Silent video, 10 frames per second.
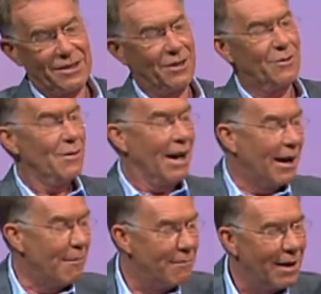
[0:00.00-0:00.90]
to you.
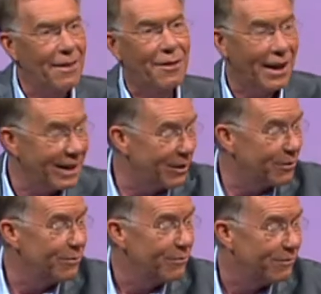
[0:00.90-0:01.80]
Um, thank
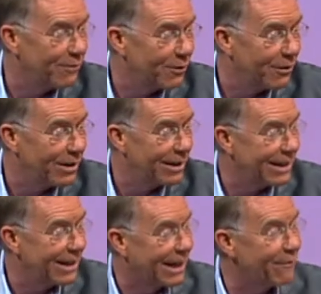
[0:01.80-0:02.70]
you for
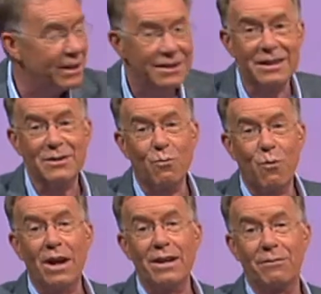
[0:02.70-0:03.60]
giving us these
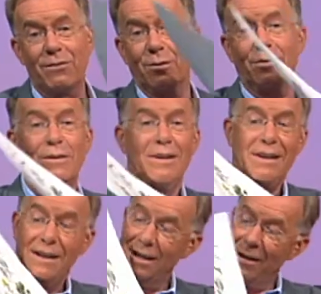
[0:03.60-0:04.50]
wonderful
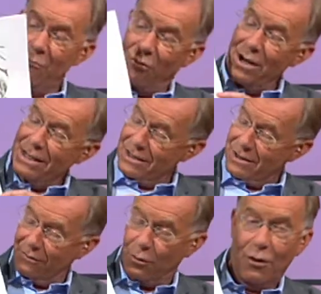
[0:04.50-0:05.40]
prints
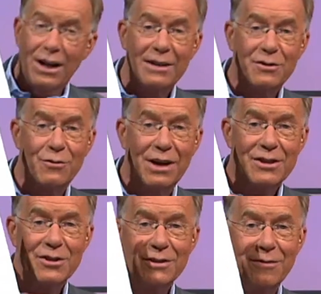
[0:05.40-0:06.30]
of your
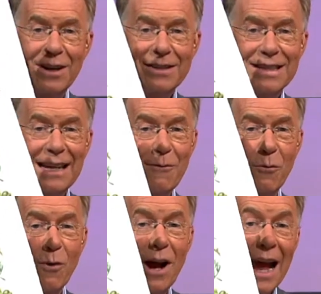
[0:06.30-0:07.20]
illustrations for us to give
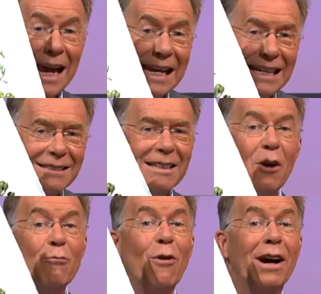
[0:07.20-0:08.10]
away.
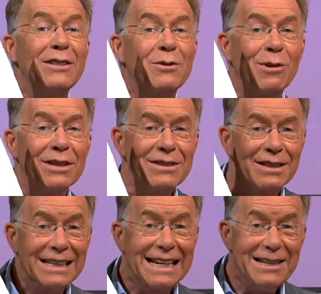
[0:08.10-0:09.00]
Write to us
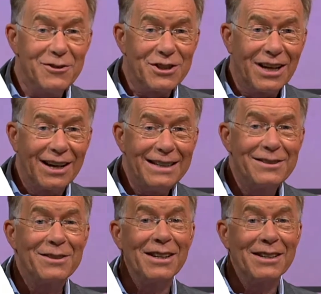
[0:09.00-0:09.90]
at
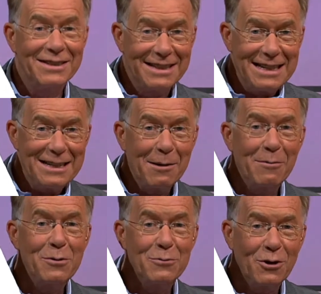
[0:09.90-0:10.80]
insight at d
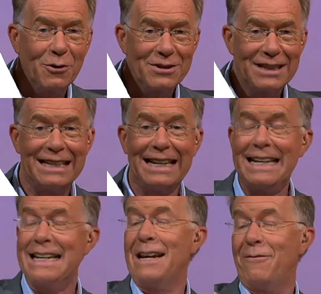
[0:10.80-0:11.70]
w dot d
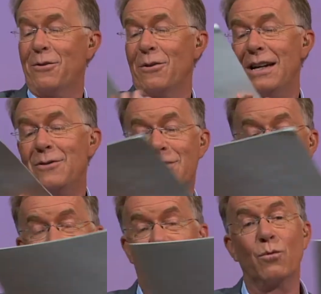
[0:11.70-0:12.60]
e if you're
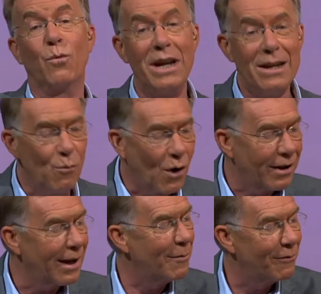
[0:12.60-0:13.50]
interested to win
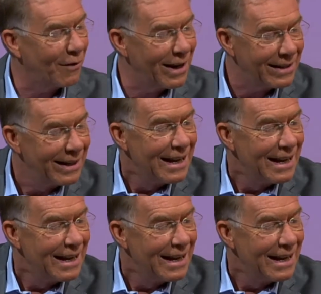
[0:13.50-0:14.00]
one. I'm afraid